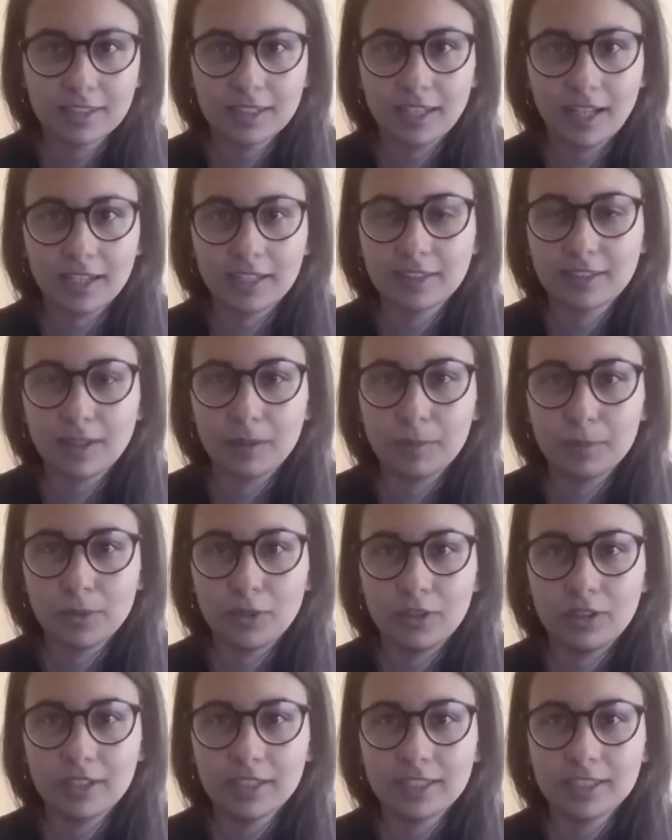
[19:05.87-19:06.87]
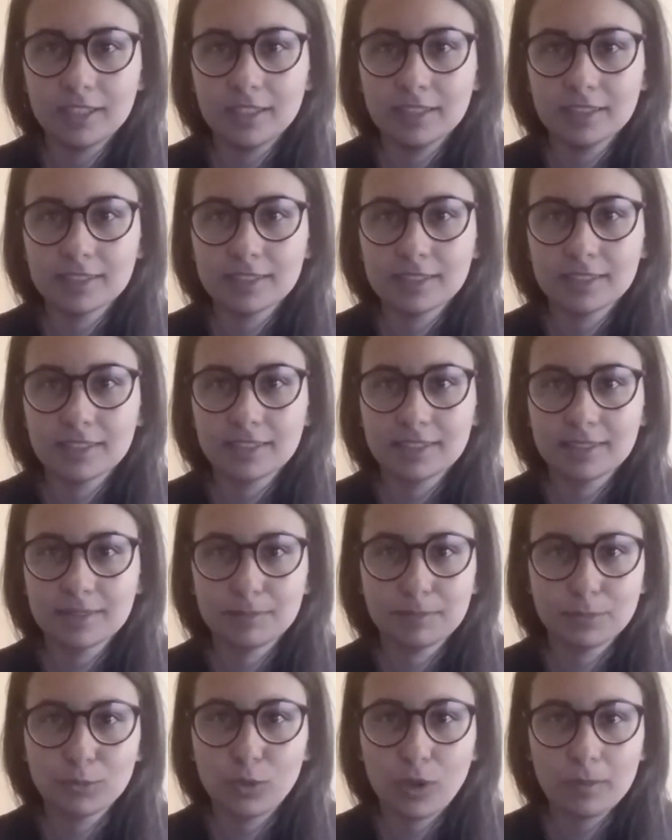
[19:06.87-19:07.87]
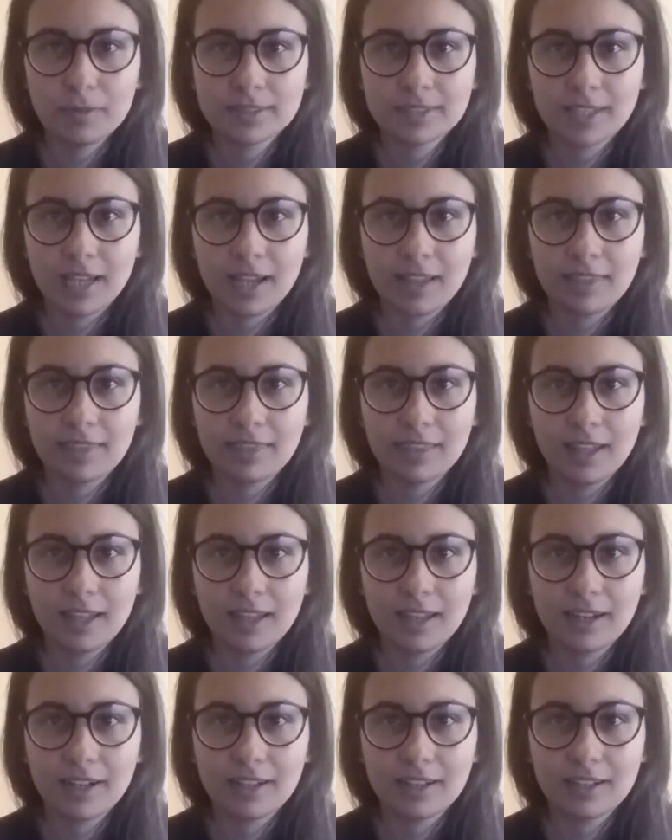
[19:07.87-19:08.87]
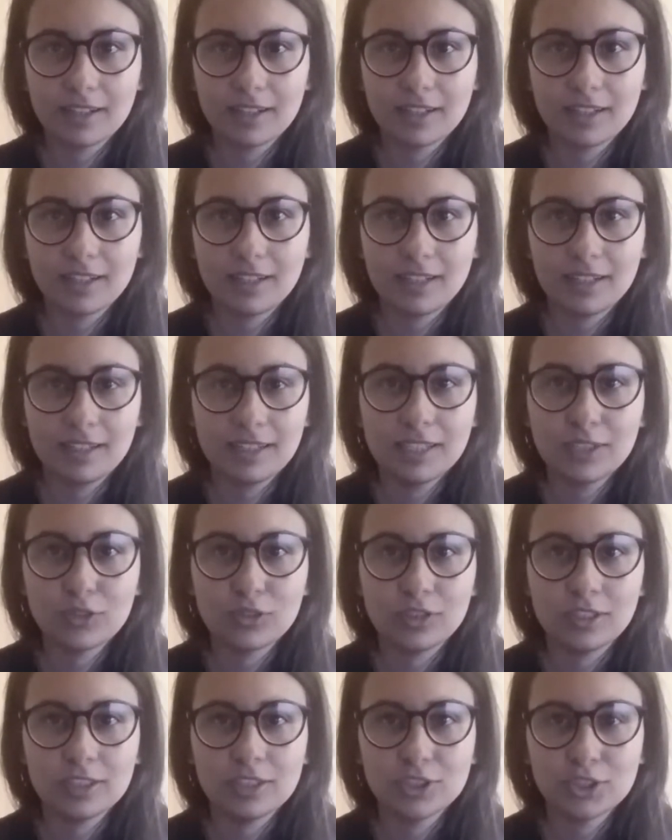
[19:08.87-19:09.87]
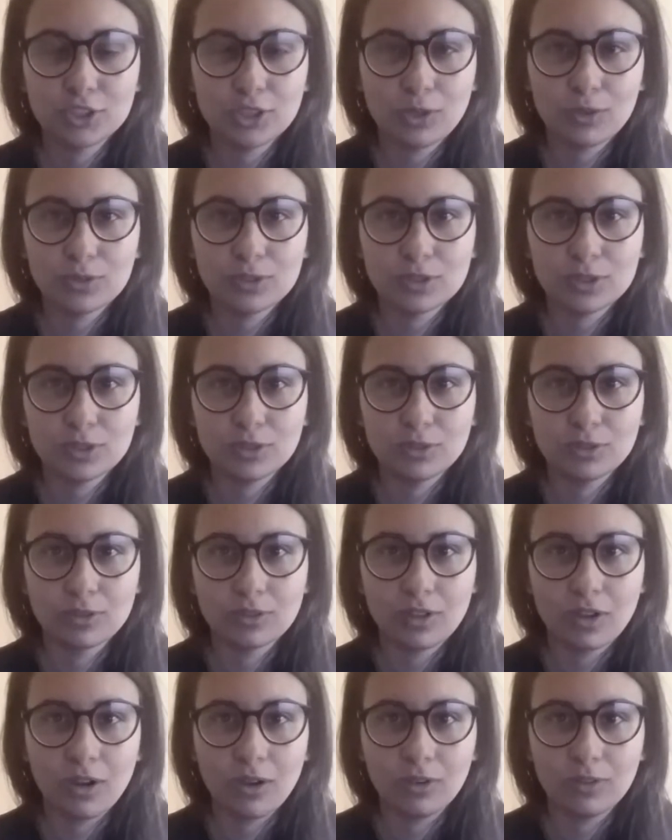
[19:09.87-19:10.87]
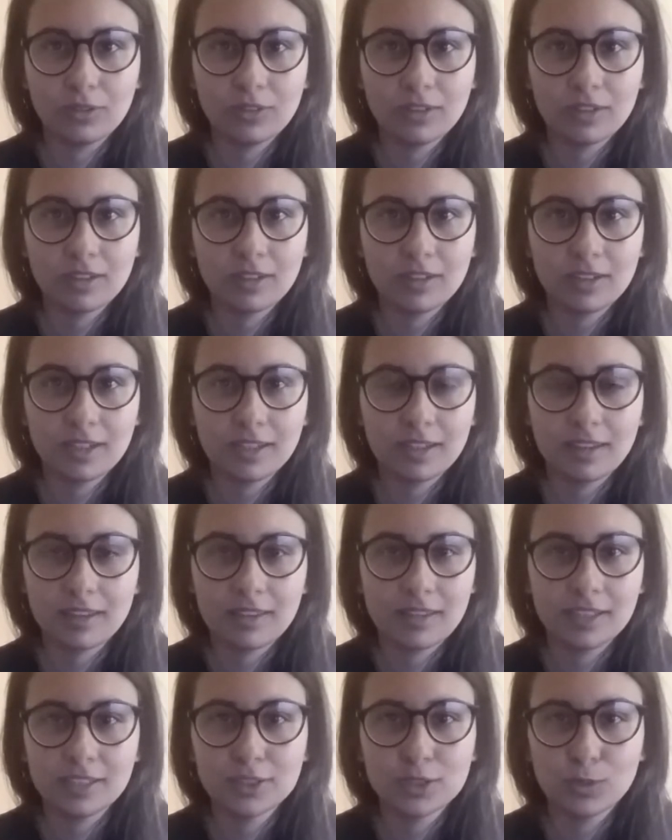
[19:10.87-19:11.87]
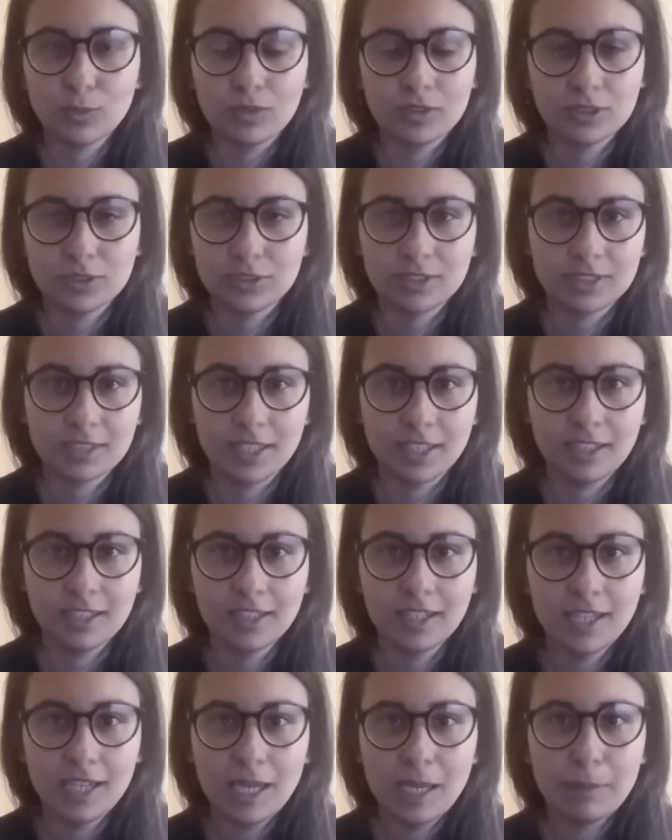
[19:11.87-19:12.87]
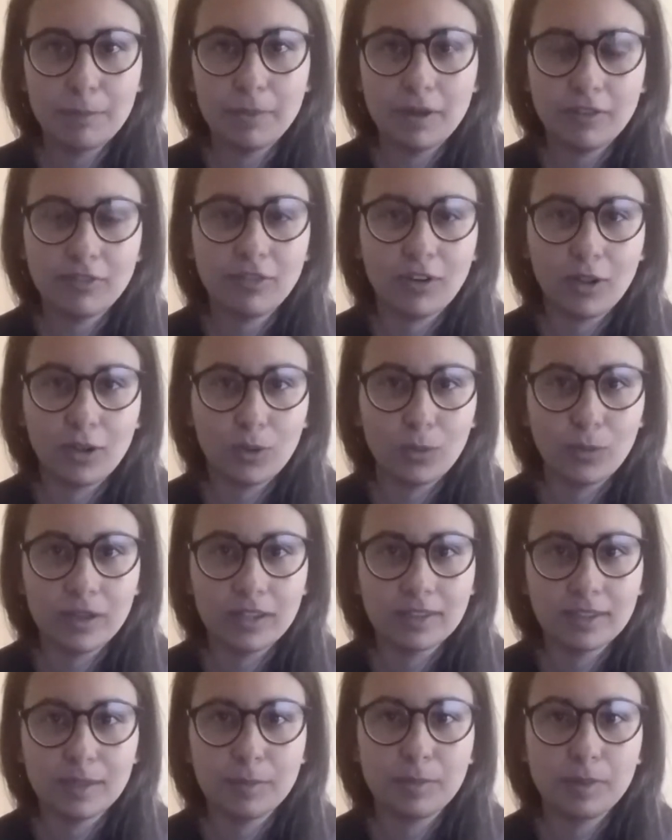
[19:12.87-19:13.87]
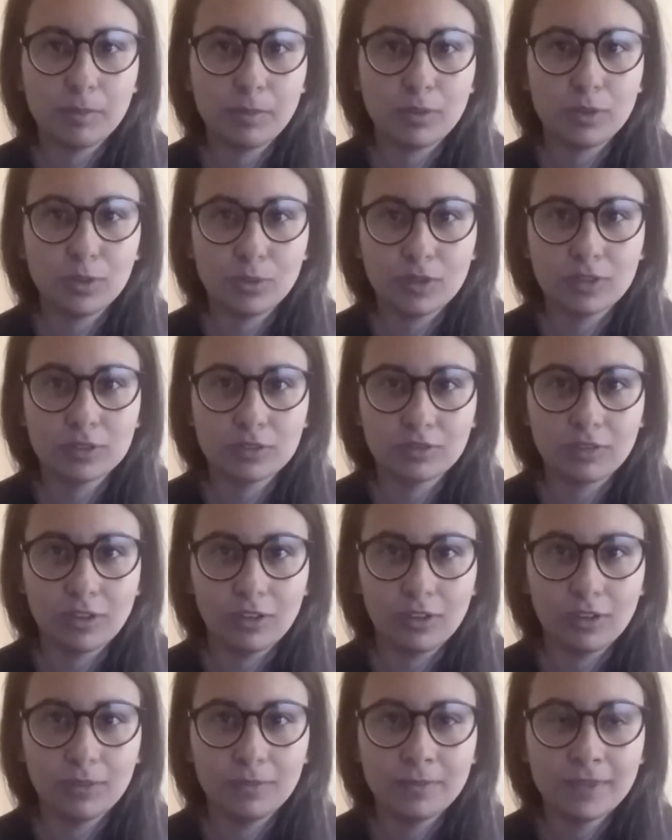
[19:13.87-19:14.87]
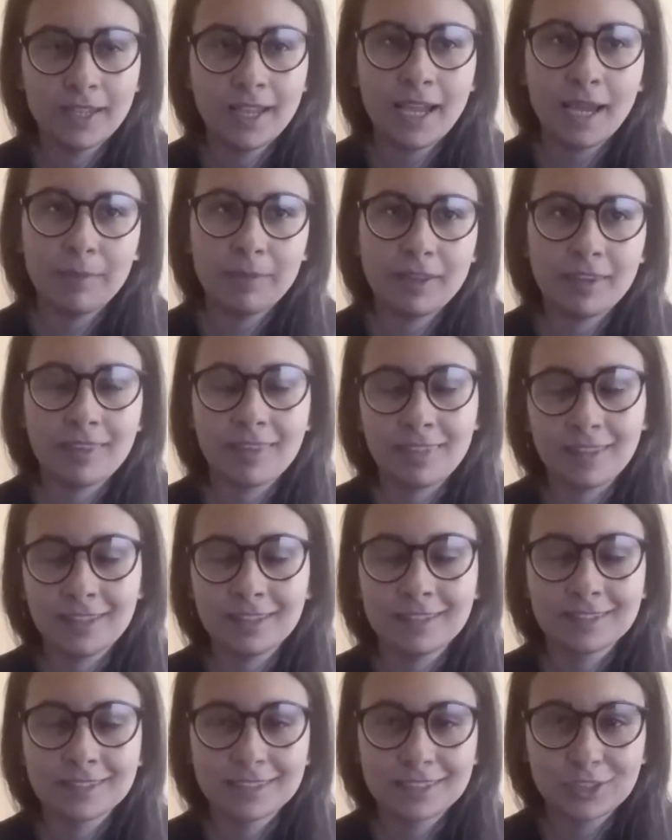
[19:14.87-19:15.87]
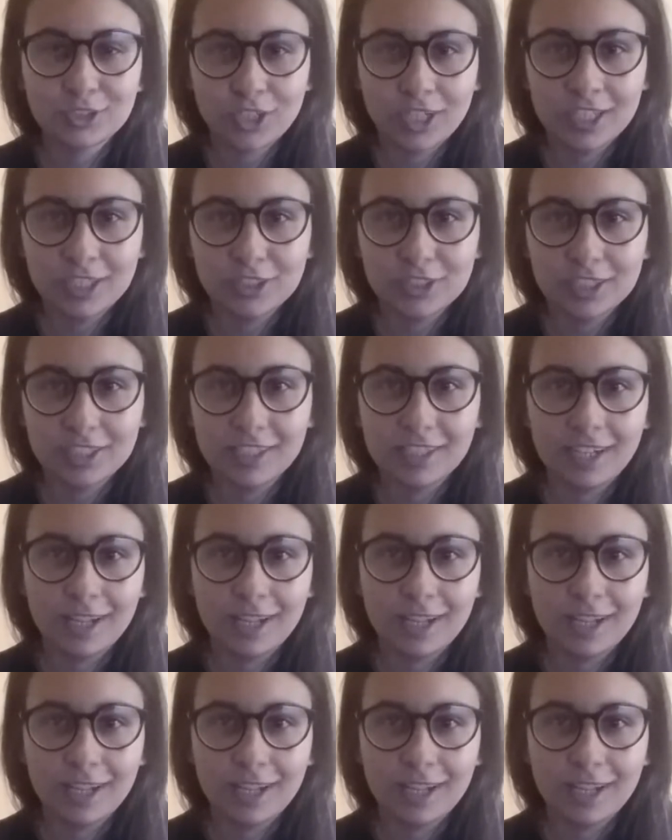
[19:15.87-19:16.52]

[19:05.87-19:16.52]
Like, Tumblr is a website that literally shows you only the things you want to see by following the people you want to follow. I mean, things changed.